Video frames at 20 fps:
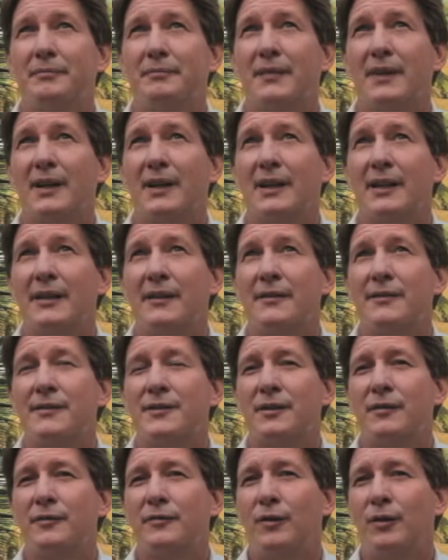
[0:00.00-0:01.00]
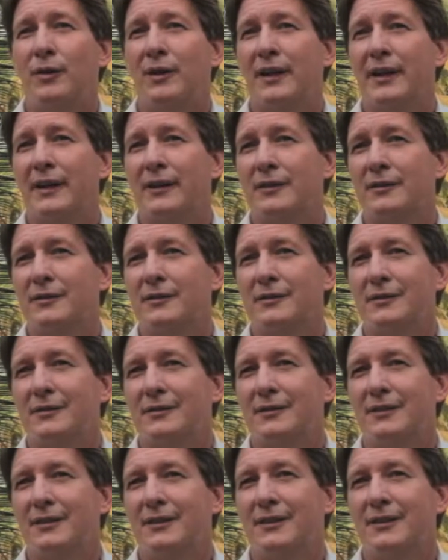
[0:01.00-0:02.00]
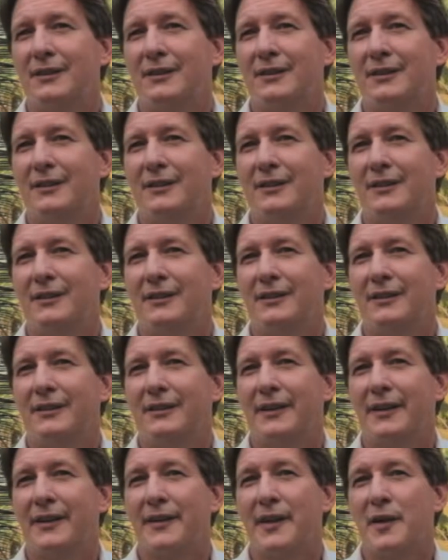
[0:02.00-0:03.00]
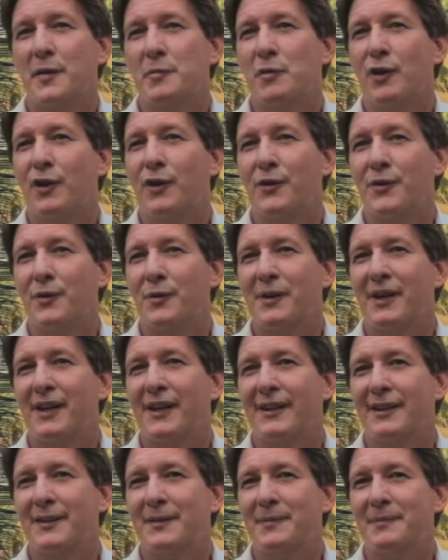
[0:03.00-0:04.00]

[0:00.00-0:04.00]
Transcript: My leaves are falling and they're blown away.